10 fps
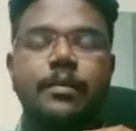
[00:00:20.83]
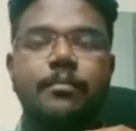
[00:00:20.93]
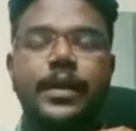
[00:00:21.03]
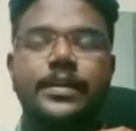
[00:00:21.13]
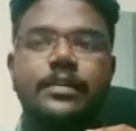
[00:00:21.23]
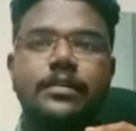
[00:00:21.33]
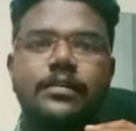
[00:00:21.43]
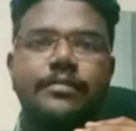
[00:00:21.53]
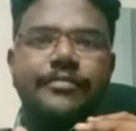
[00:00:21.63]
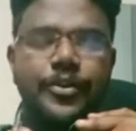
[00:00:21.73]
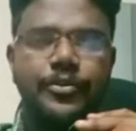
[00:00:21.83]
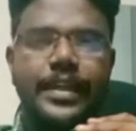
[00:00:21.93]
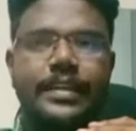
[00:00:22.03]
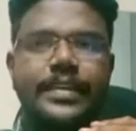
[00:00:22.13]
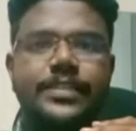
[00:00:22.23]
but few
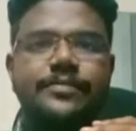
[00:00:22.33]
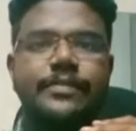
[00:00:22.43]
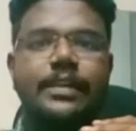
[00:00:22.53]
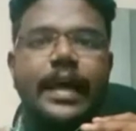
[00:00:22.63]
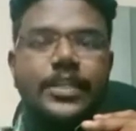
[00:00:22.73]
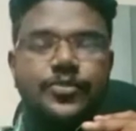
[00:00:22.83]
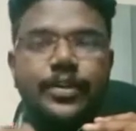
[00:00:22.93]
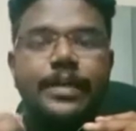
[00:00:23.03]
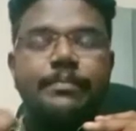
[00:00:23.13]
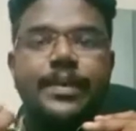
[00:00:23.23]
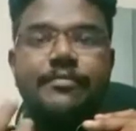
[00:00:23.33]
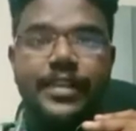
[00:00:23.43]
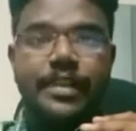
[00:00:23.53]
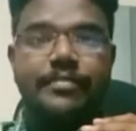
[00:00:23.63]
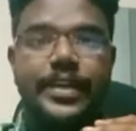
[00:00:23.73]
techniques will actually be
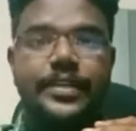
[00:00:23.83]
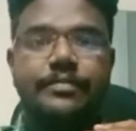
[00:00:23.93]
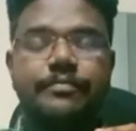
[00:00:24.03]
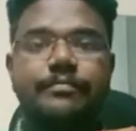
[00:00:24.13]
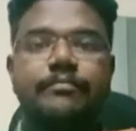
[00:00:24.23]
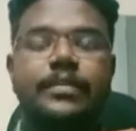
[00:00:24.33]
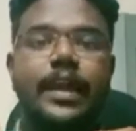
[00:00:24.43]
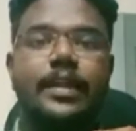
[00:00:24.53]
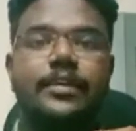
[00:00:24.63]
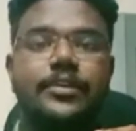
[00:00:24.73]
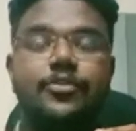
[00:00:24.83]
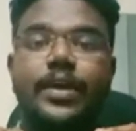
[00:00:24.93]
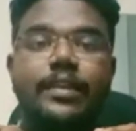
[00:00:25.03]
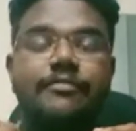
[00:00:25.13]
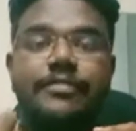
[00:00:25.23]
very effective and you
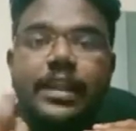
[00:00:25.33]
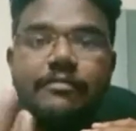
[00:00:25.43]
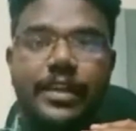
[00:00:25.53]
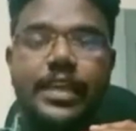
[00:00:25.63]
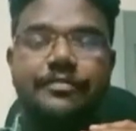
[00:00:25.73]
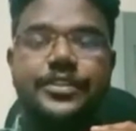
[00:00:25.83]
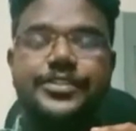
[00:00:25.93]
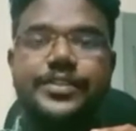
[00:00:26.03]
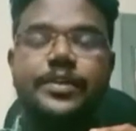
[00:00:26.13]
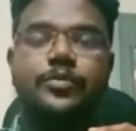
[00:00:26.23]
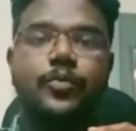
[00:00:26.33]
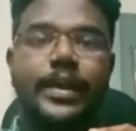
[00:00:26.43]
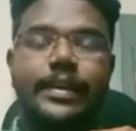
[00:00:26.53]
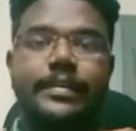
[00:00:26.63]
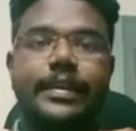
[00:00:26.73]
can feel very efficient
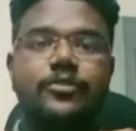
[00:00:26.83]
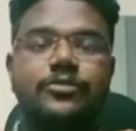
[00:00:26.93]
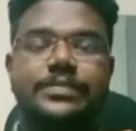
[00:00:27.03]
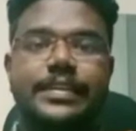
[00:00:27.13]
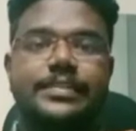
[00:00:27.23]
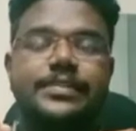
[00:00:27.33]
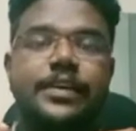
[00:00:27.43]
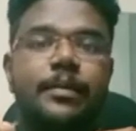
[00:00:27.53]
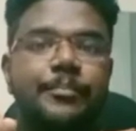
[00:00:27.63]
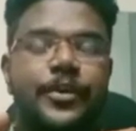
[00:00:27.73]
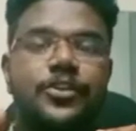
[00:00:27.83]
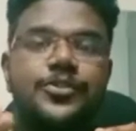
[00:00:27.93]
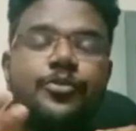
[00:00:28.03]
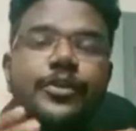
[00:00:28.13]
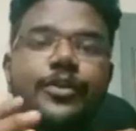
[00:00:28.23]
while reading those things
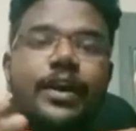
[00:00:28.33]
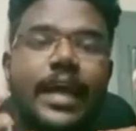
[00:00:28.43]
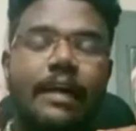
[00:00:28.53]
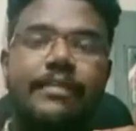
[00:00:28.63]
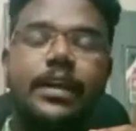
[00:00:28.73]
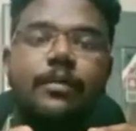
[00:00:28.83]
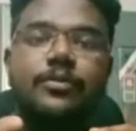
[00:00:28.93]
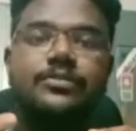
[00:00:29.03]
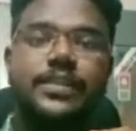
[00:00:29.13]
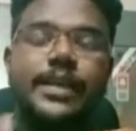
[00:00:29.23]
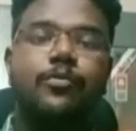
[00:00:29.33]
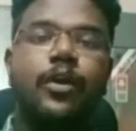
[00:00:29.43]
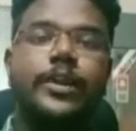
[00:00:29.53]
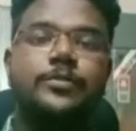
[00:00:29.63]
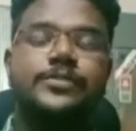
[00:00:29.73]
because you are having about 3
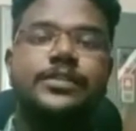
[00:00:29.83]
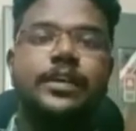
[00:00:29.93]
volumes.